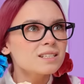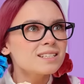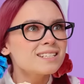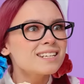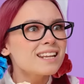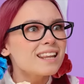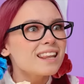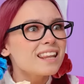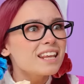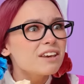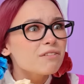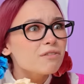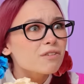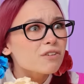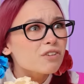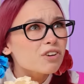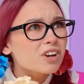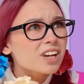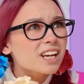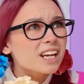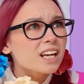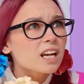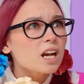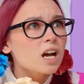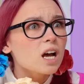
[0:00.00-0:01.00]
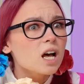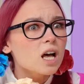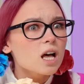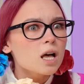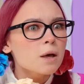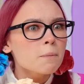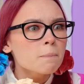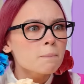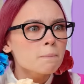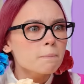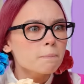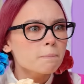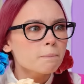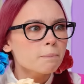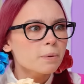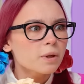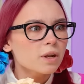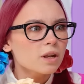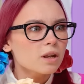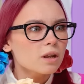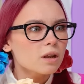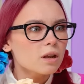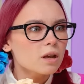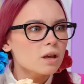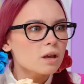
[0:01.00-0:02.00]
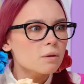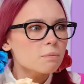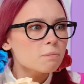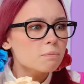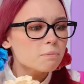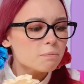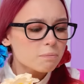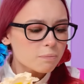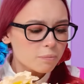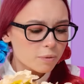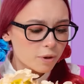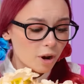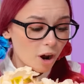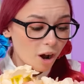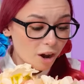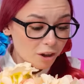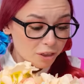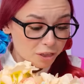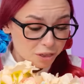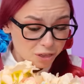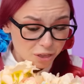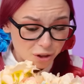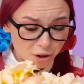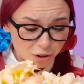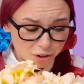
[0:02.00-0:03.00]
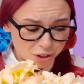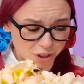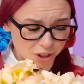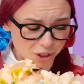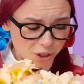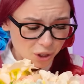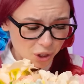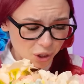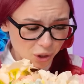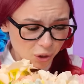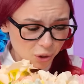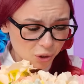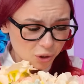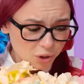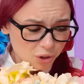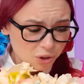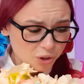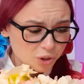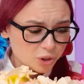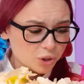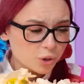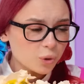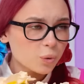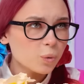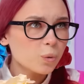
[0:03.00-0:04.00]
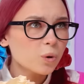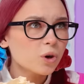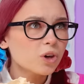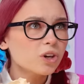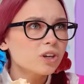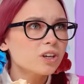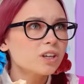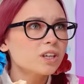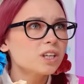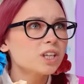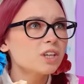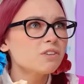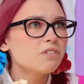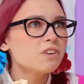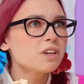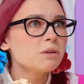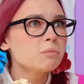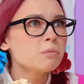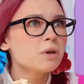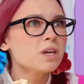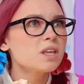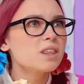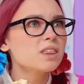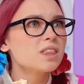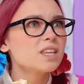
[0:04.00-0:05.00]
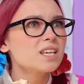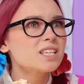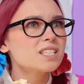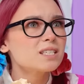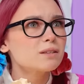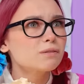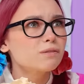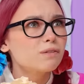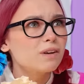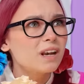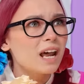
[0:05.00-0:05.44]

Delivery? But, but I thought you were giving me these